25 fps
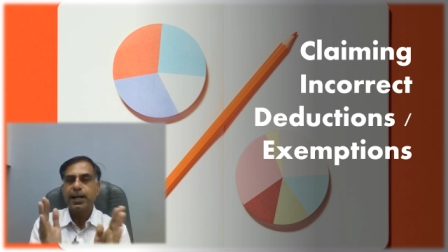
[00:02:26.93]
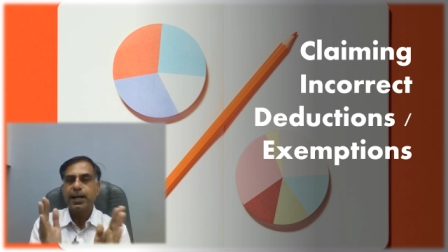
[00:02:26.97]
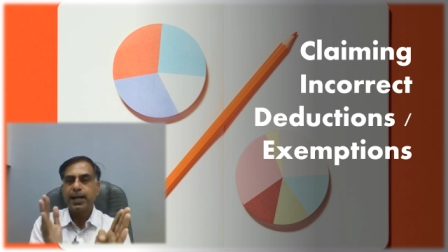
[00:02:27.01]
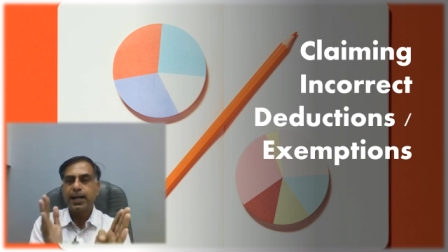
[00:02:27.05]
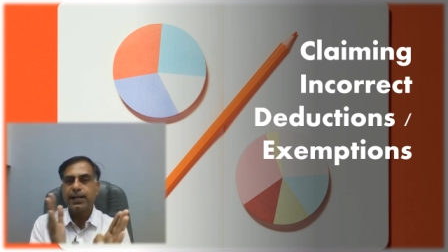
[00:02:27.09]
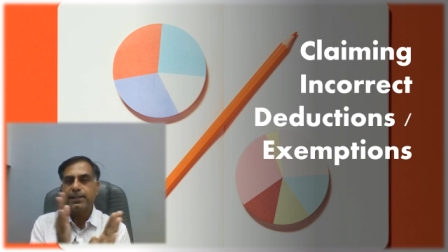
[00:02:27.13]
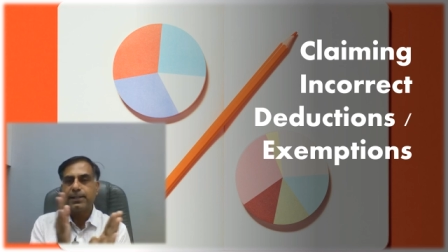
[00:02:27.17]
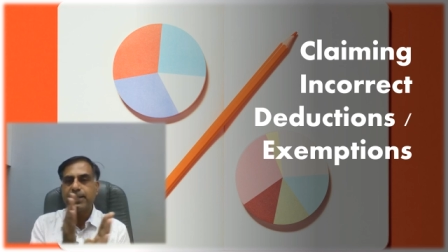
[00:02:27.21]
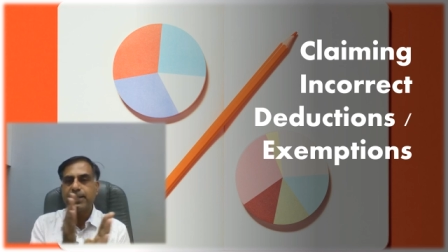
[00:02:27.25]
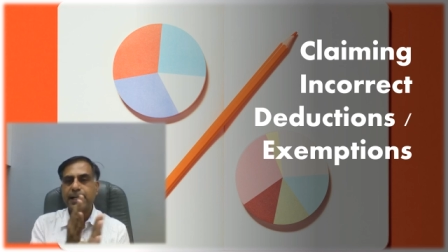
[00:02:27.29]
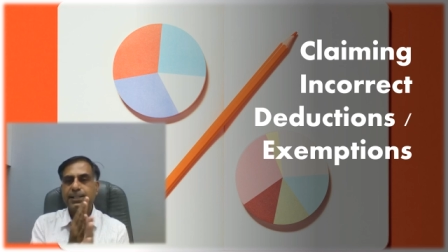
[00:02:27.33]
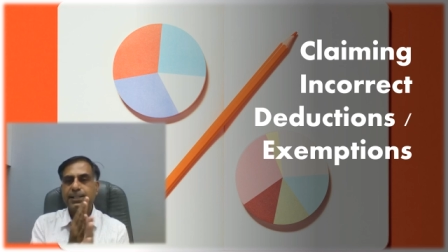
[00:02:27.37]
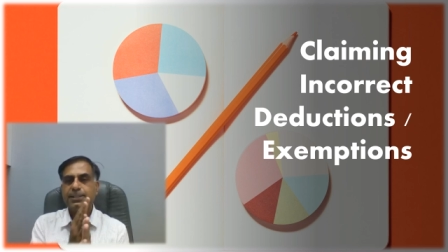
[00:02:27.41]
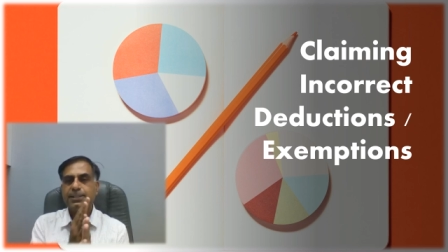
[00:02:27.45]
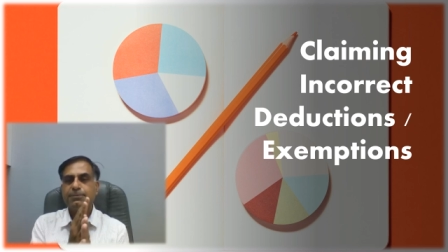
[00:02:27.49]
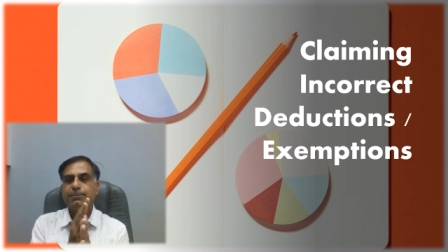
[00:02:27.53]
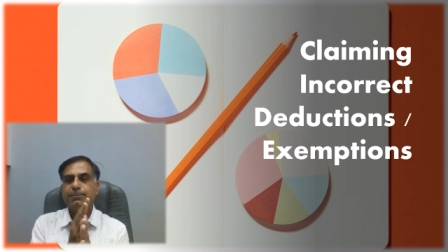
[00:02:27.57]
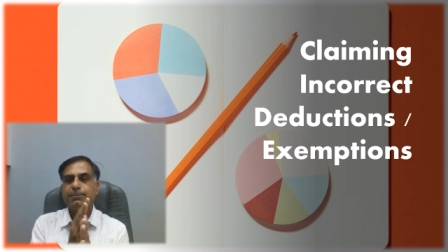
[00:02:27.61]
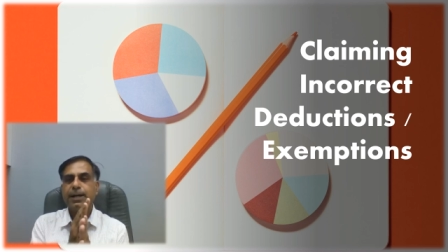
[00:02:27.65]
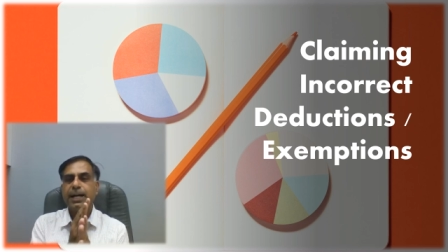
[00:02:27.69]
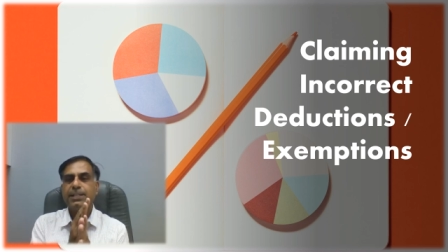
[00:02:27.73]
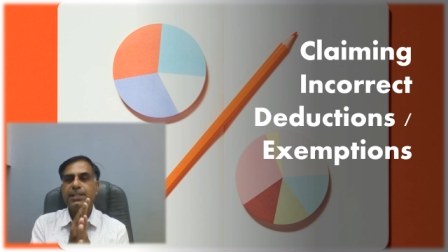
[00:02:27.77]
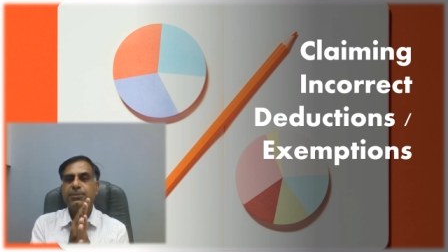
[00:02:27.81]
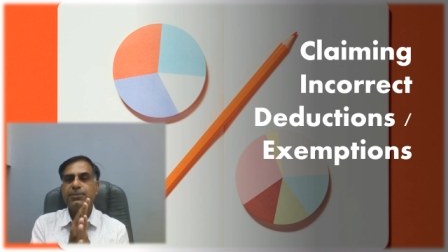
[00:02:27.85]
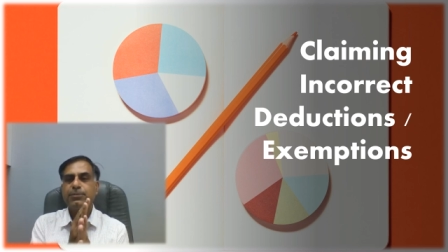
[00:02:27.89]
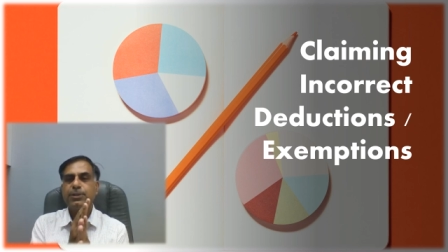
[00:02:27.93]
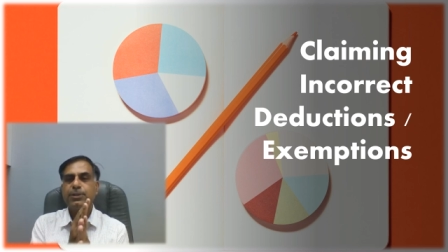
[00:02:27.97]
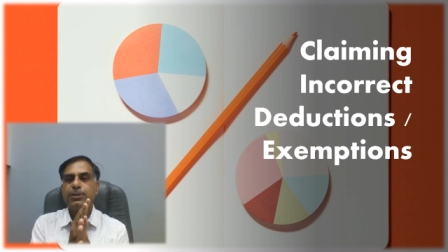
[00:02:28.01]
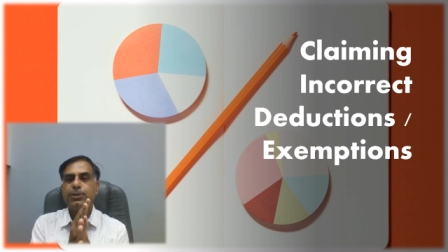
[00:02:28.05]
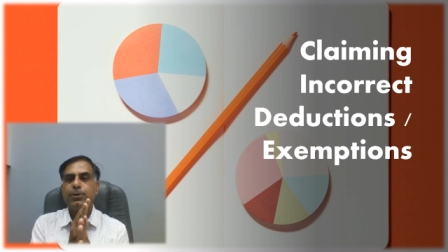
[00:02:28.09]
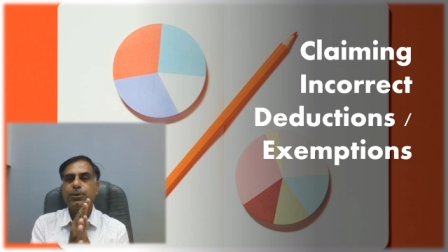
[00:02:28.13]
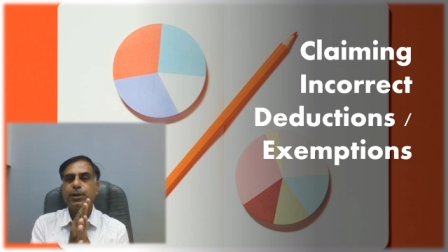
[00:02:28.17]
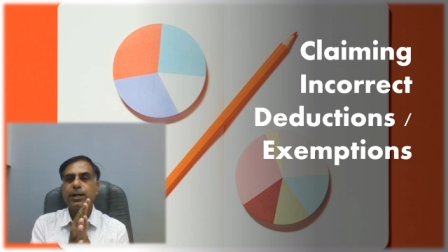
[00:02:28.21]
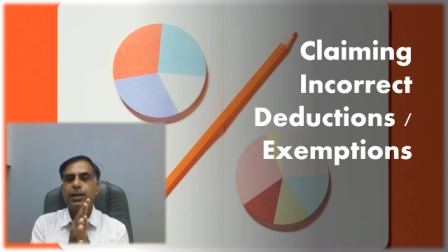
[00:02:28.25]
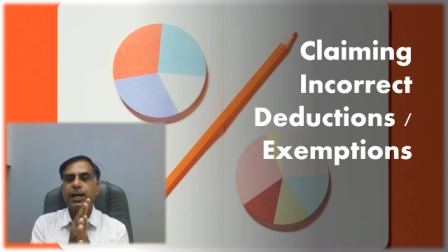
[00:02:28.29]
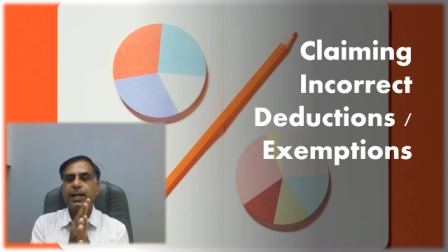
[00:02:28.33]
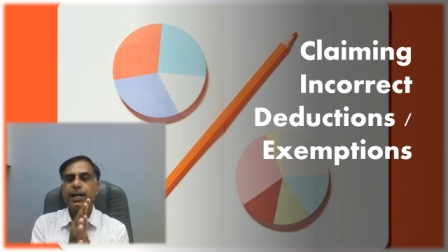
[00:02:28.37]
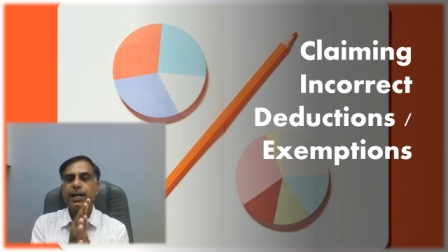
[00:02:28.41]
and that is matched with
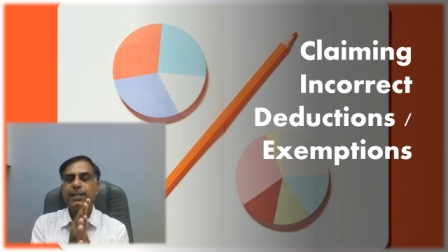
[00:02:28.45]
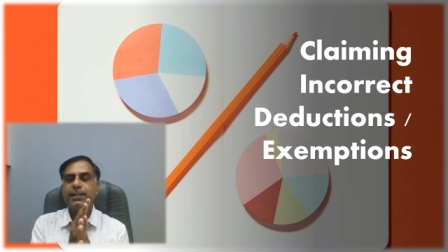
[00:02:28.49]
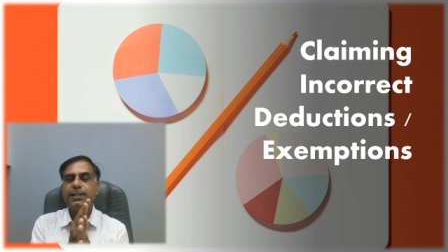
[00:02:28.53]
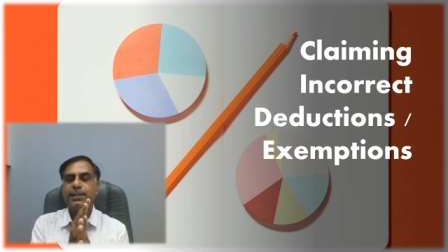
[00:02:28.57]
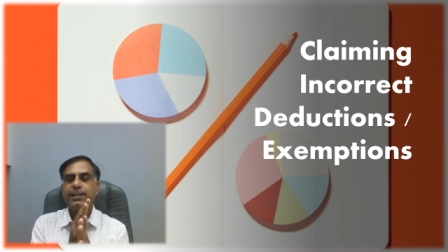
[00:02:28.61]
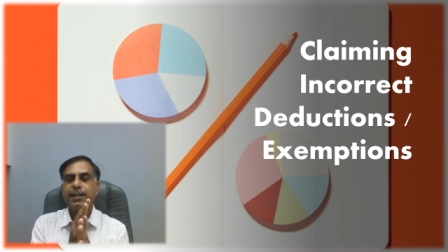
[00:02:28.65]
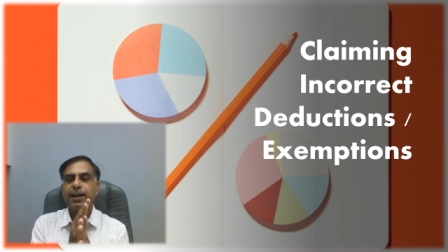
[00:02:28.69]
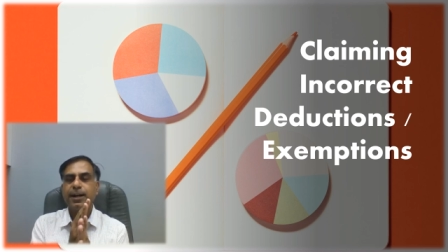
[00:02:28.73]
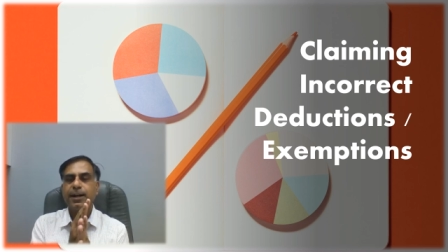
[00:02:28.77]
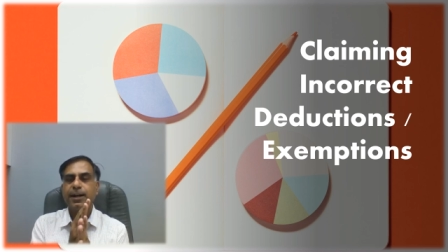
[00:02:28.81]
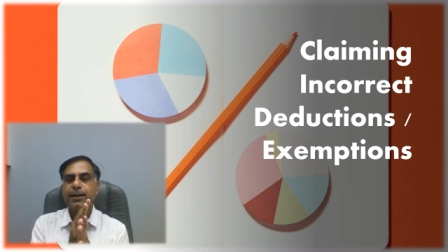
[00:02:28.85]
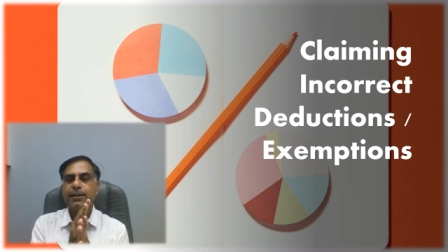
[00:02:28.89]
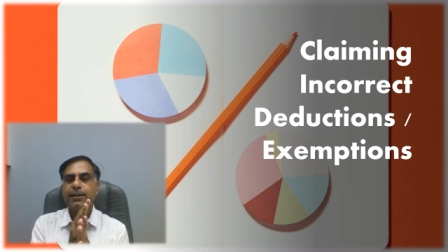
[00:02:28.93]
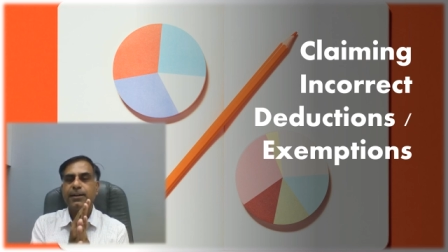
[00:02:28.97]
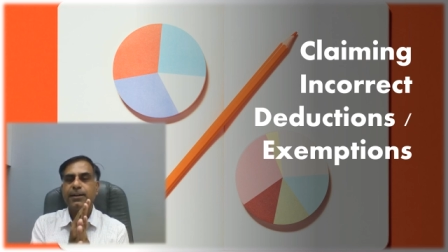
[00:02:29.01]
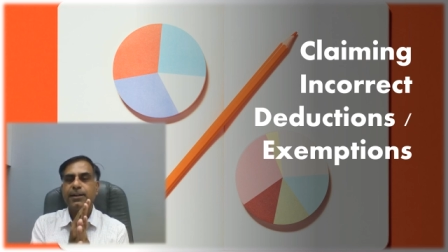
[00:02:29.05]
your ITR,